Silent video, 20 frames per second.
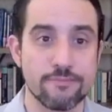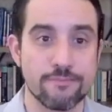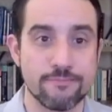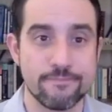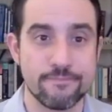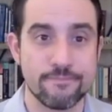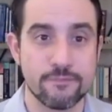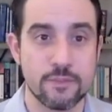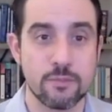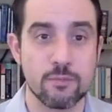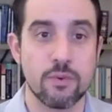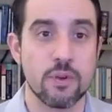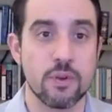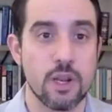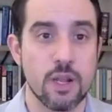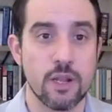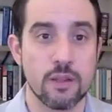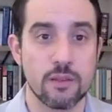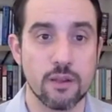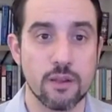Yeah,
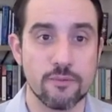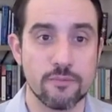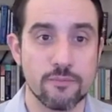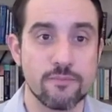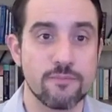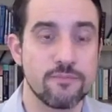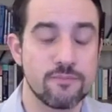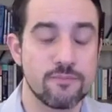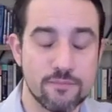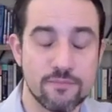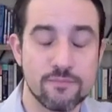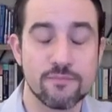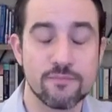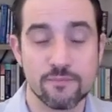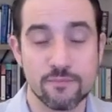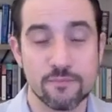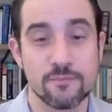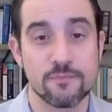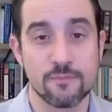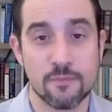I agree with that.
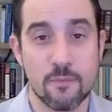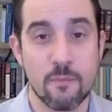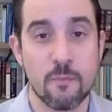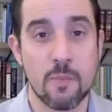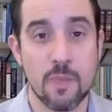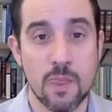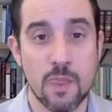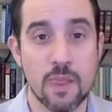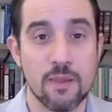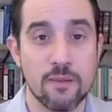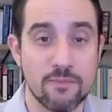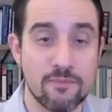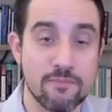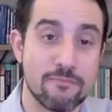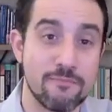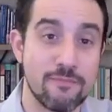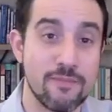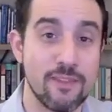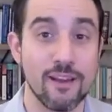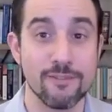I agree.
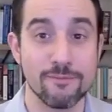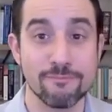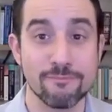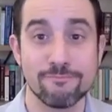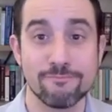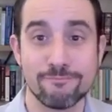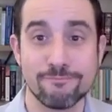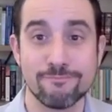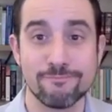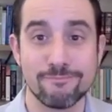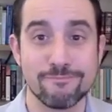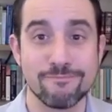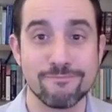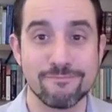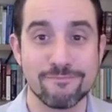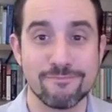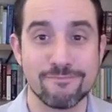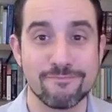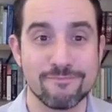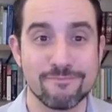See, he's a
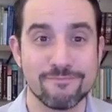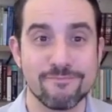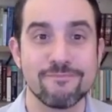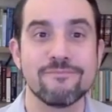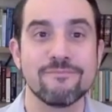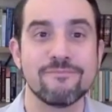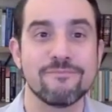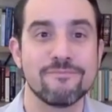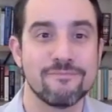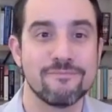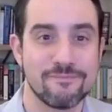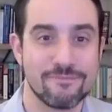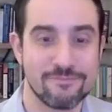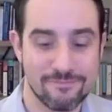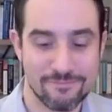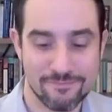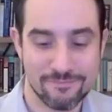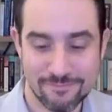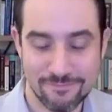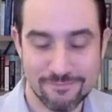genius. I
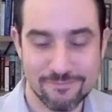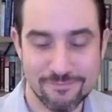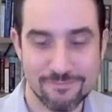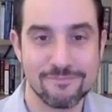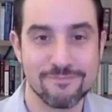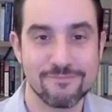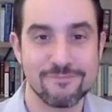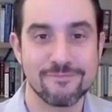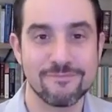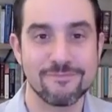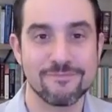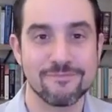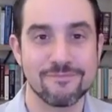told you.